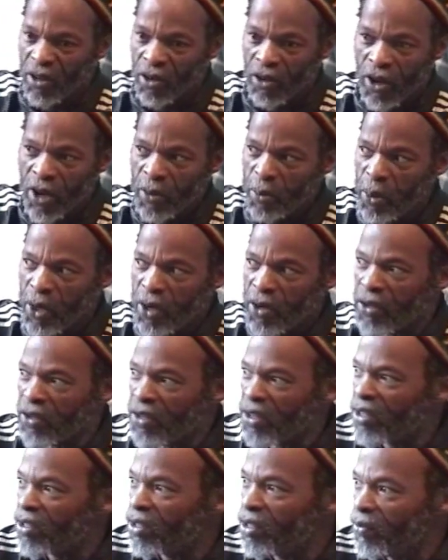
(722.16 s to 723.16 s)
grandparents
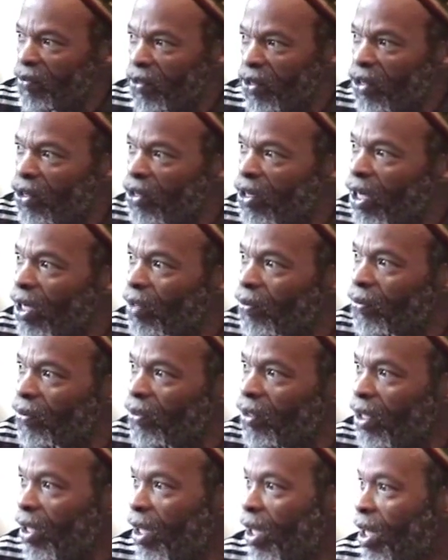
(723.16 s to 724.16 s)
isn't even heard of.
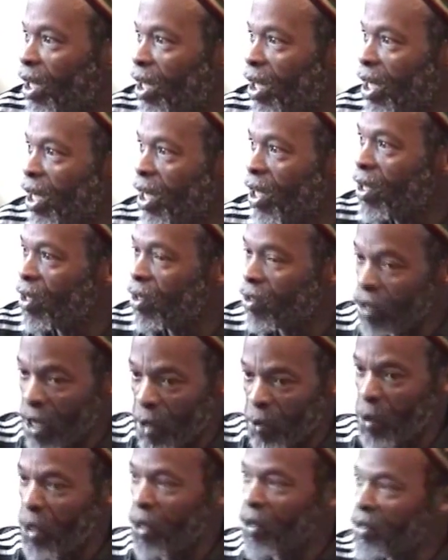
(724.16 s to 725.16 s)
Here,
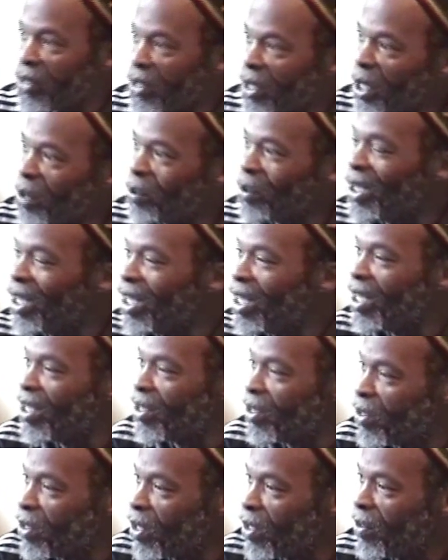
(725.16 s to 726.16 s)
grandparents keep the
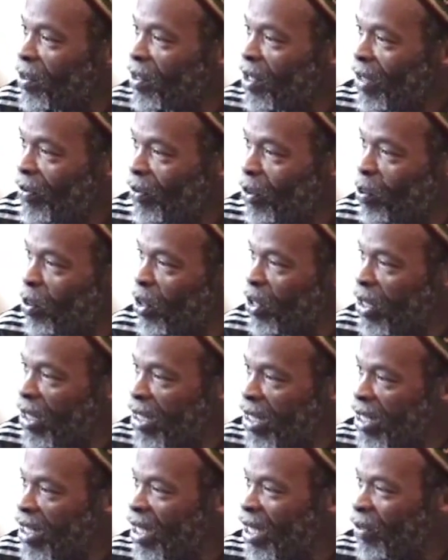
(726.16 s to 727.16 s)
kids if the
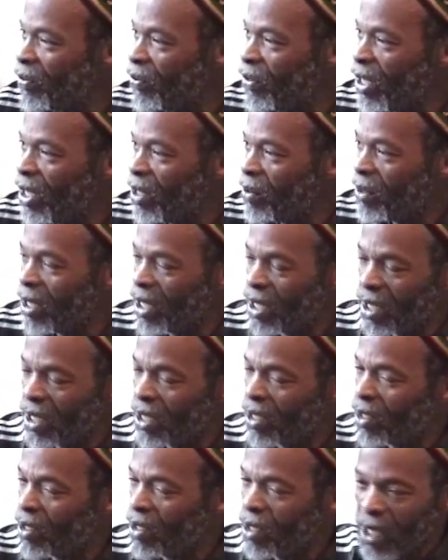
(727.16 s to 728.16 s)
parents is not available, and you know,